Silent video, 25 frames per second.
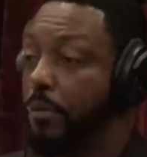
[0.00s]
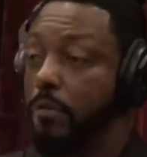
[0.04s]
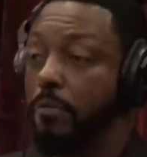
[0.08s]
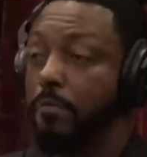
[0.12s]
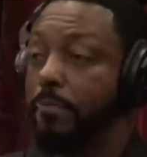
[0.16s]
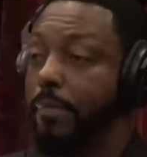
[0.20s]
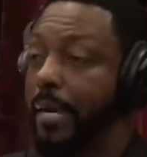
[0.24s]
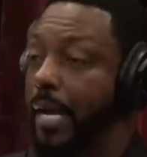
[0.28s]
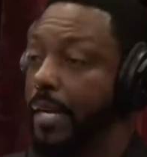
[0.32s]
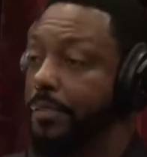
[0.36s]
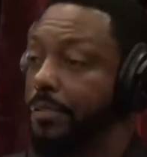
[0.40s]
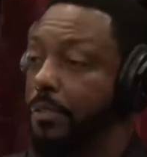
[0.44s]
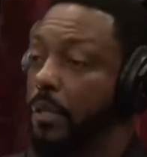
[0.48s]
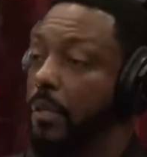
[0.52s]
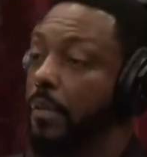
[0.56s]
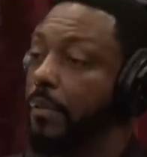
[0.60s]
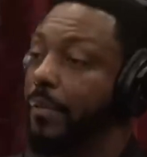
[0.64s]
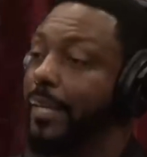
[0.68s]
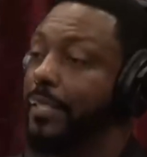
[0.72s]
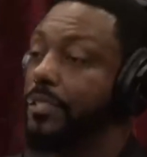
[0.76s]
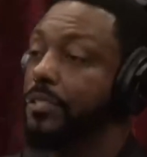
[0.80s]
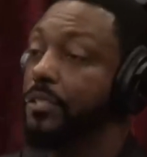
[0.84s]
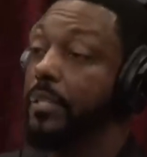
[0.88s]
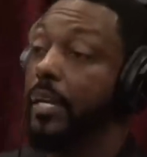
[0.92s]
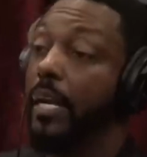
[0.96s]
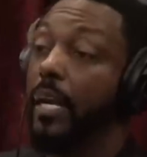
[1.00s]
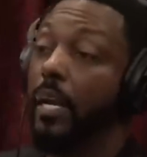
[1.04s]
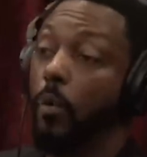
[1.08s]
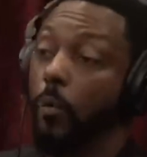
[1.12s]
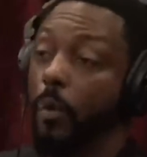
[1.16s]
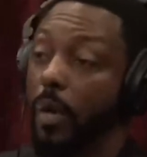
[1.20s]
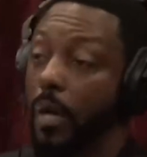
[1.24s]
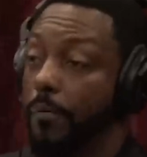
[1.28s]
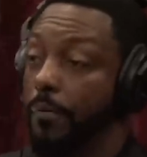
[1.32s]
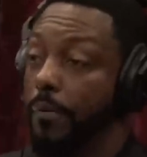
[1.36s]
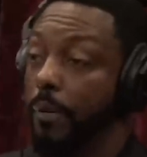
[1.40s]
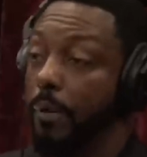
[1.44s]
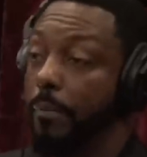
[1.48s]
massacre, and they stay
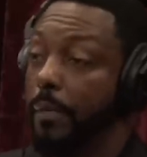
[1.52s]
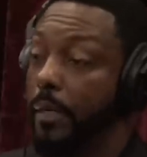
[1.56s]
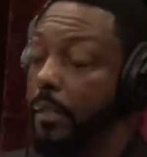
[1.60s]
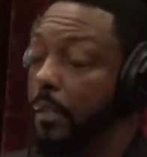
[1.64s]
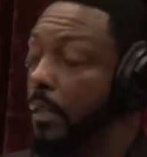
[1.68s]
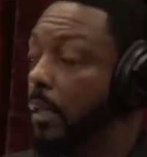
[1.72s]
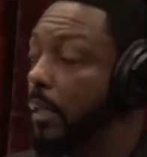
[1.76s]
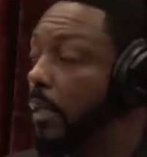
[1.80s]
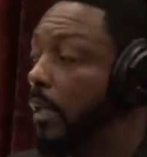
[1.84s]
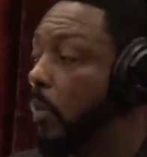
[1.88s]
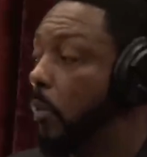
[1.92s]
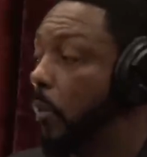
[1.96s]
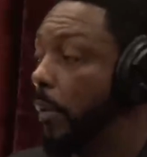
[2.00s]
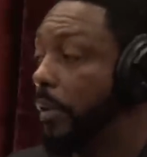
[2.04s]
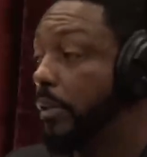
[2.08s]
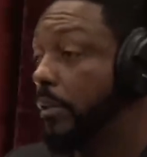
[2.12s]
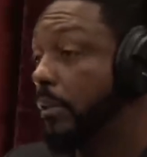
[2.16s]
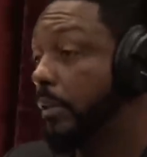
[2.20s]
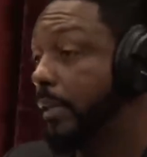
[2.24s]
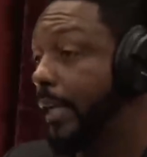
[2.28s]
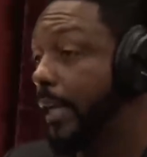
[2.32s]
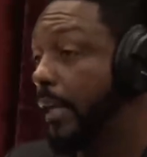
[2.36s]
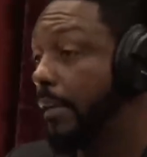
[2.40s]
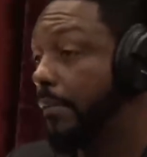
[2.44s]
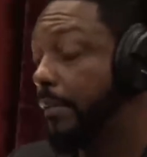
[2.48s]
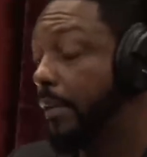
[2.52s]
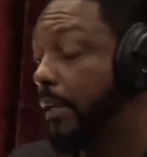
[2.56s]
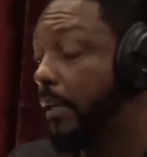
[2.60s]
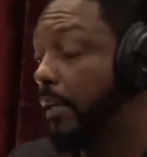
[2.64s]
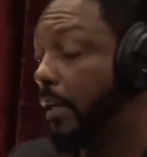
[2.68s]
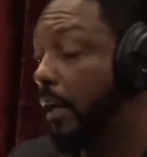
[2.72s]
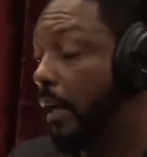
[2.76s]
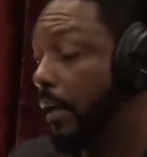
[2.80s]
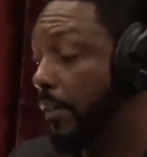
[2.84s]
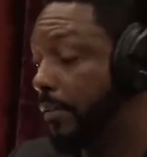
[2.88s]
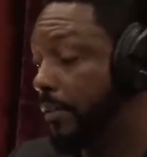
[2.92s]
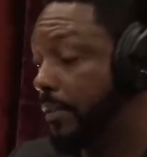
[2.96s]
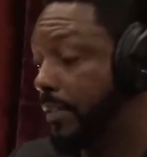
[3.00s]
away from it. When you look in the
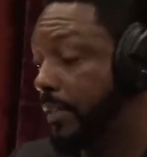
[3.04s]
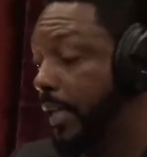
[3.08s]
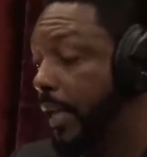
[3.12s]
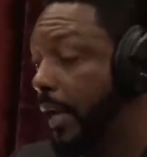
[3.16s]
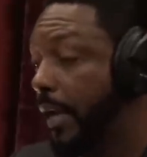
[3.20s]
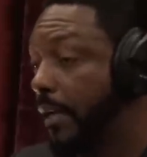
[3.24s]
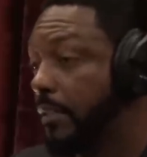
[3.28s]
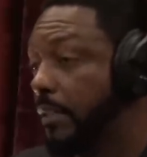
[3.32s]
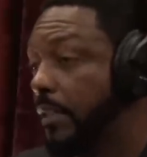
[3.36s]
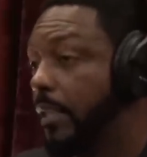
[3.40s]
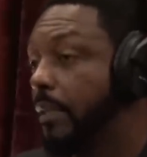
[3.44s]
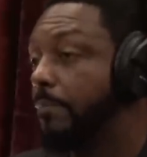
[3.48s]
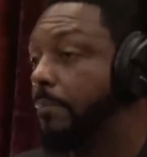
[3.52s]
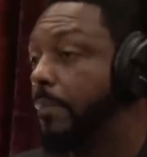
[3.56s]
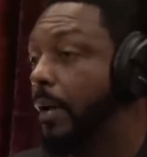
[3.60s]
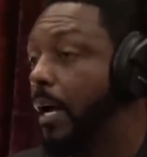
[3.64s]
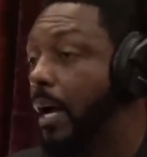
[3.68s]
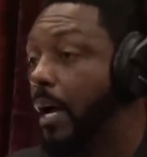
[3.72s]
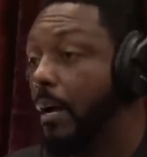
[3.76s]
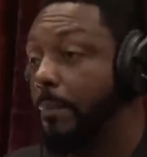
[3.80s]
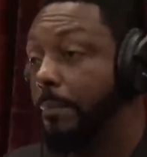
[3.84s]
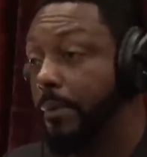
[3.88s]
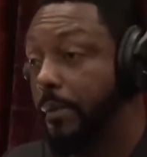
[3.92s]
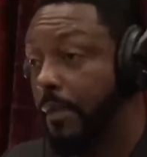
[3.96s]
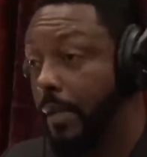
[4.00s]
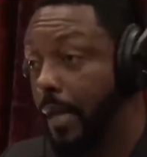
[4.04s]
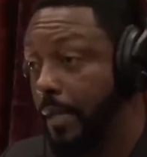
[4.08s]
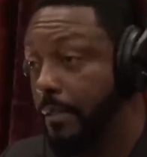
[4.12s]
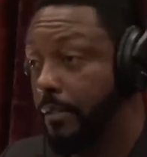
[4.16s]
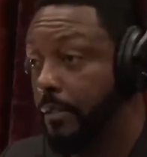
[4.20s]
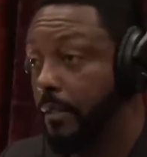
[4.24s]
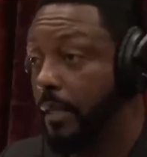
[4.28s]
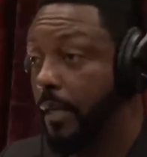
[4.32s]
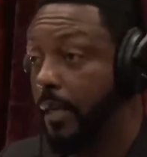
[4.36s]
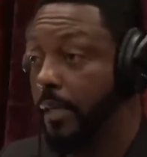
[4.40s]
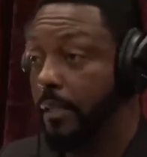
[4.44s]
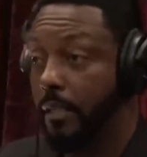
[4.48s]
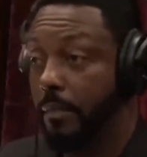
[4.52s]
other texts, the
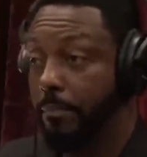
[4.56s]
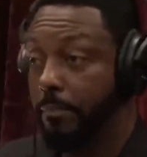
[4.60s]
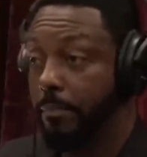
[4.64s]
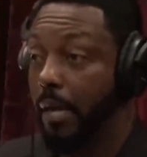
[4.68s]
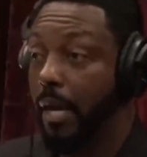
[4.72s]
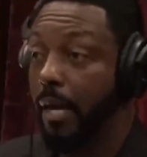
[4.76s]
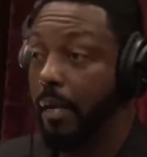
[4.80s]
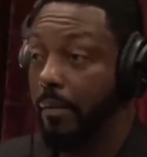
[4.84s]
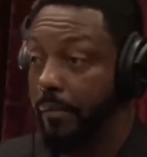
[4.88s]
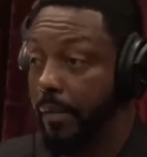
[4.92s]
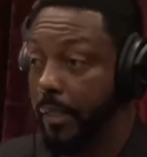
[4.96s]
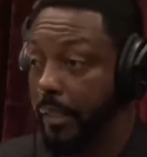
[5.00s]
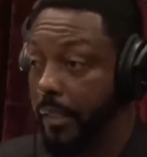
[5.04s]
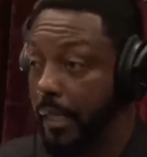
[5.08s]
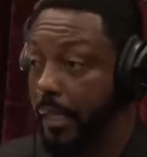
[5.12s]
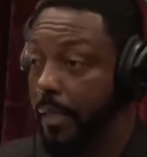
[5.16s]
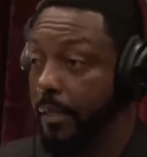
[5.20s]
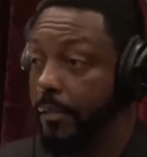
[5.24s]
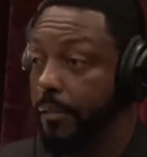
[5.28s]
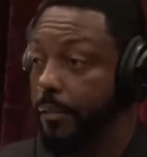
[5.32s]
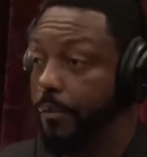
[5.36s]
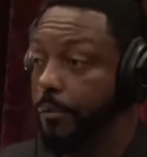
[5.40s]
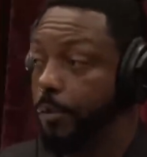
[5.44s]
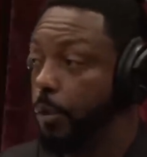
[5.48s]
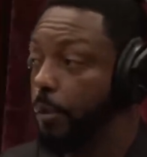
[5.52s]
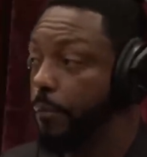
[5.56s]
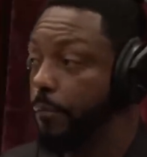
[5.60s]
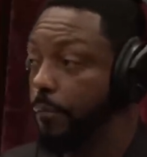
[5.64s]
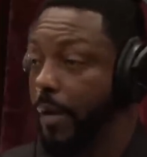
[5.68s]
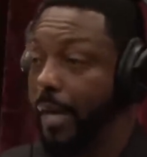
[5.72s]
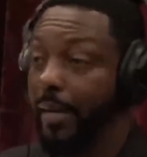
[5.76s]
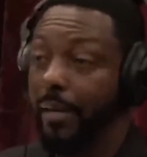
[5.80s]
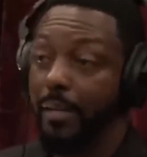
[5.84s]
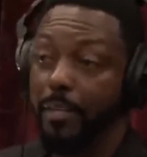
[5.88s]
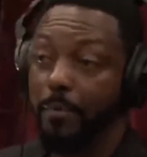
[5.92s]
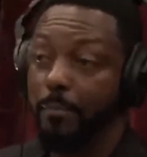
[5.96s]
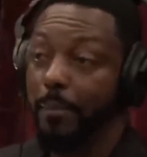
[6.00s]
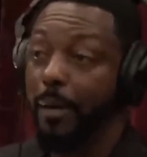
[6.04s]
Mahabharata and the Bhagavad Gita, you find
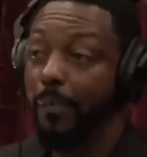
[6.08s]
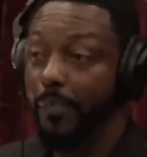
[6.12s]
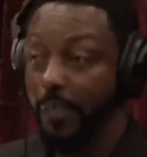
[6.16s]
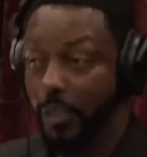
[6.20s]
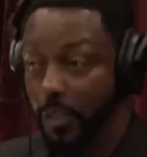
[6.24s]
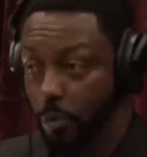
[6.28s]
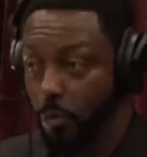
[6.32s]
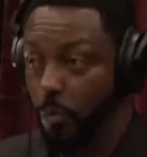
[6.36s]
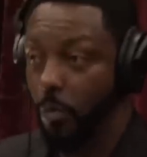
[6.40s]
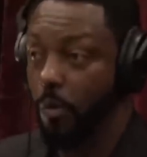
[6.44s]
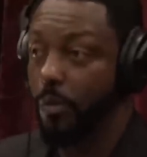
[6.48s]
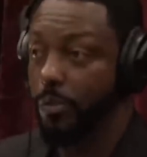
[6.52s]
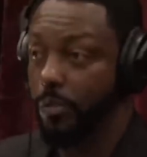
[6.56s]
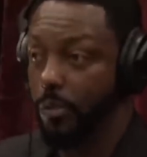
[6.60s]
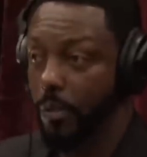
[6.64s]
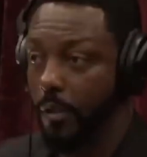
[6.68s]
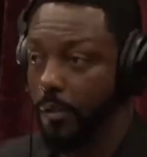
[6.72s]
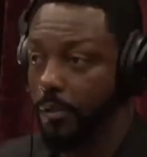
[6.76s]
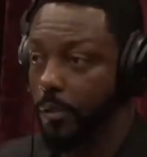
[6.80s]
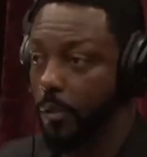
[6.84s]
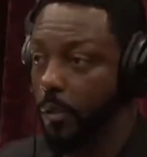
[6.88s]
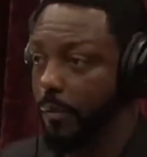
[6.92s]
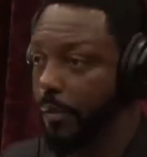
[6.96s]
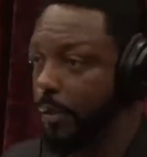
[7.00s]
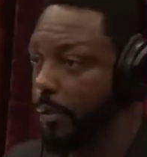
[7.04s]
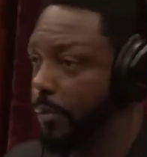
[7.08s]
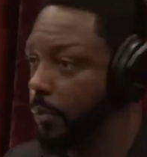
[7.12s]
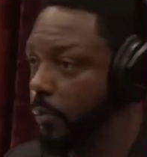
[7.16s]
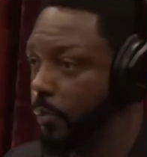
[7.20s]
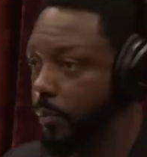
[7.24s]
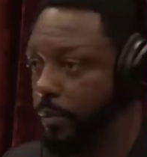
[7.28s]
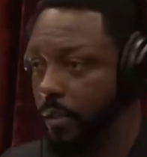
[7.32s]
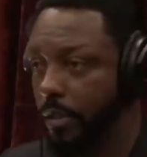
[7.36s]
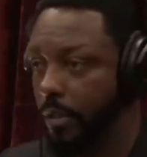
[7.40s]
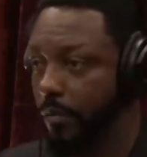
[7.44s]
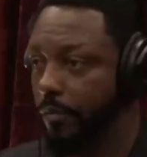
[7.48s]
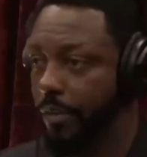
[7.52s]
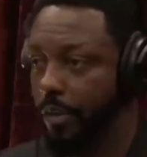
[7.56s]
out about these wars also.
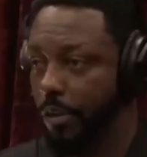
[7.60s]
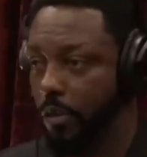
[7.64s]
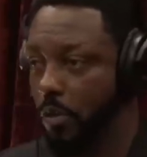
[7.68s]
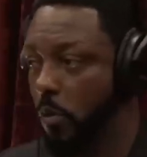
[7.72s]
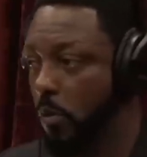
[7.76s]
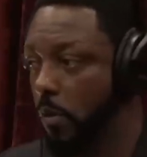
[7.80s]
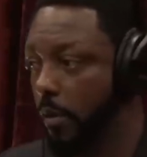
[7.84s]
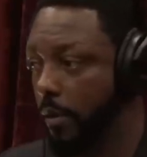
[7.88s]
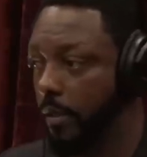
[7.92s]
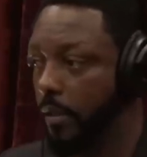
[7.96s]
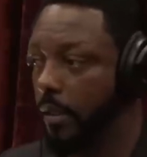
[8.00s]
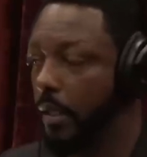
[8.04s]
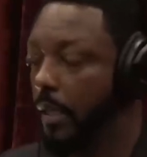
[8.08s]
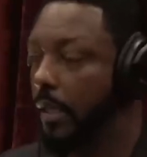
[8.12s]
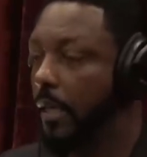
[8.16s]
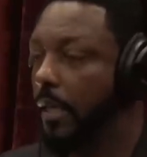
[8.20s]
They're recorded.